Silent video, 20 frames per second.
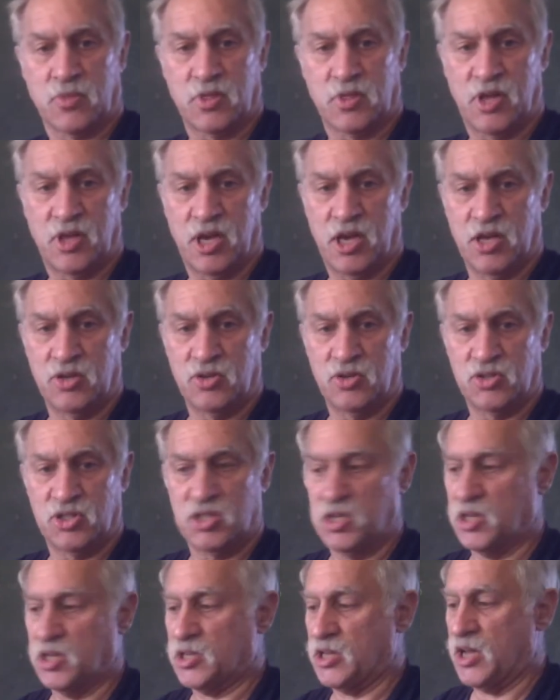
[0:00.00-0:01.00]
There you
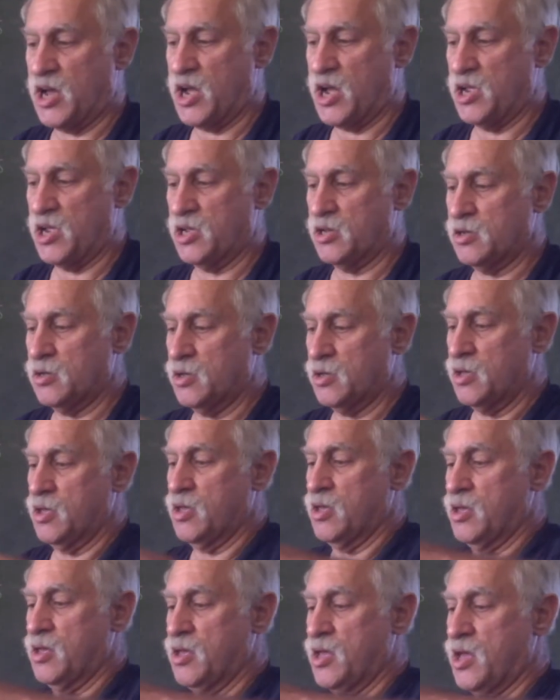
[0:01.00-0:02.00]
see it lying,
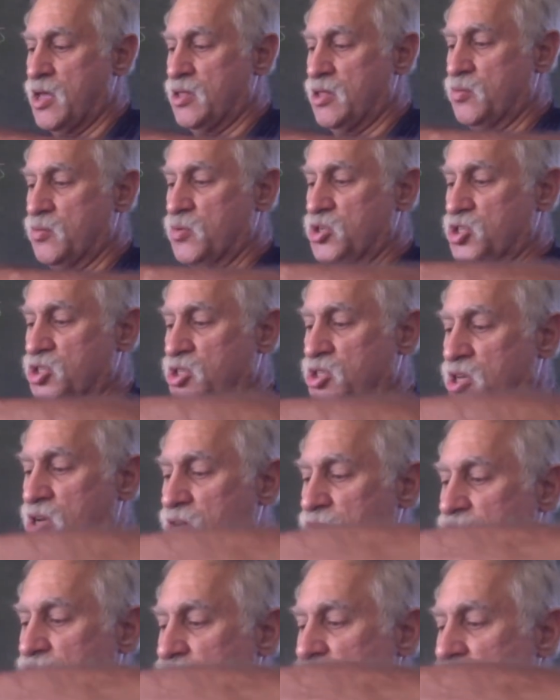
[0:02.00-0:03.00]
and then we're just going to
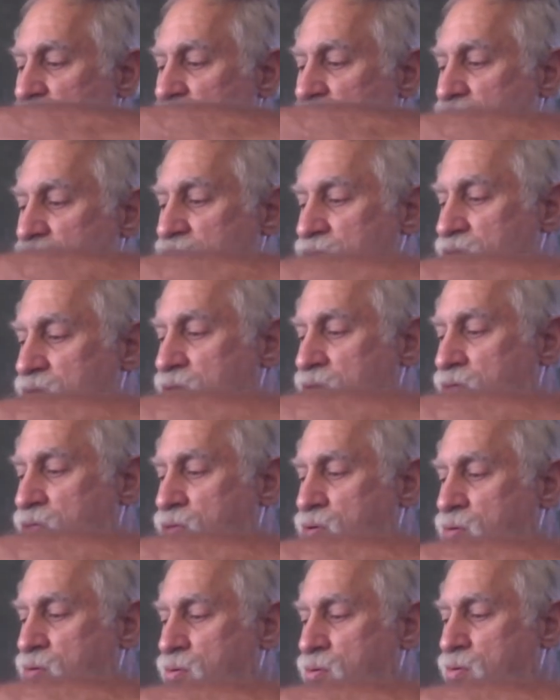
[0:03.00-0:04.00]
feed it
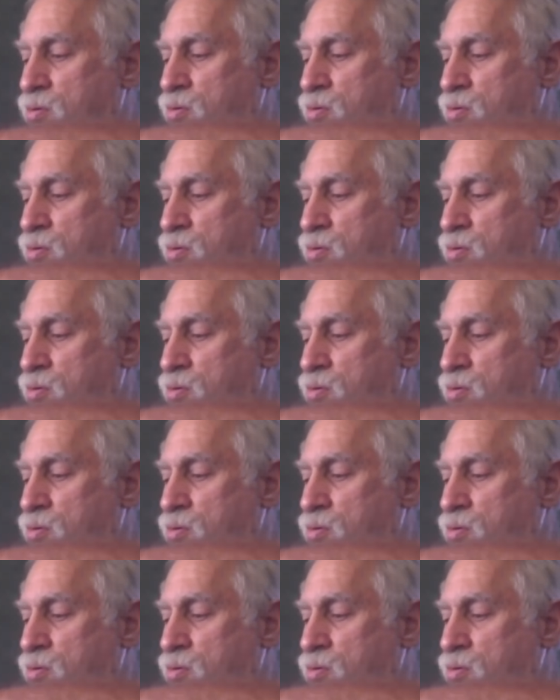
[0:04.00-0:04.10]
through.